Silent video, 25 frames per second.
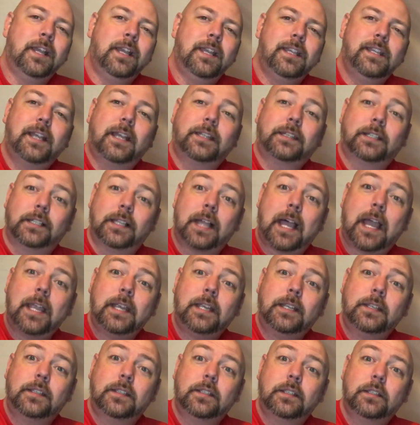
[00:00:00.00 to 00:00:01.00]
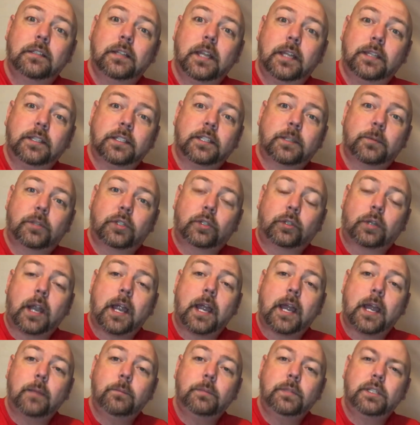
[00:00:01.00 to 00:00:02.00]
You got the likes and the
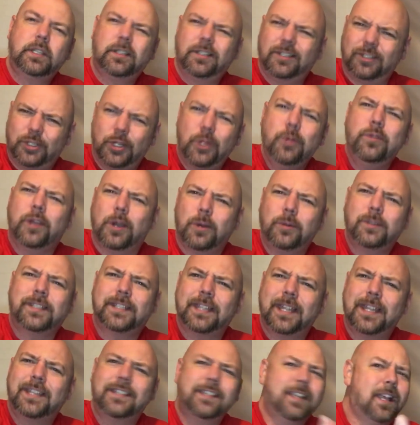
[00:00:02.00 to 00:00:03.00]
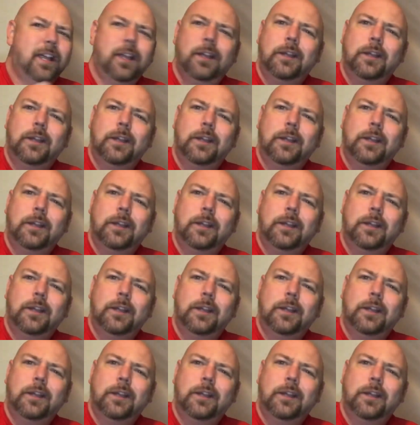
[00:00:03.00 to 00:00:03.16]
subscribes. Do those things.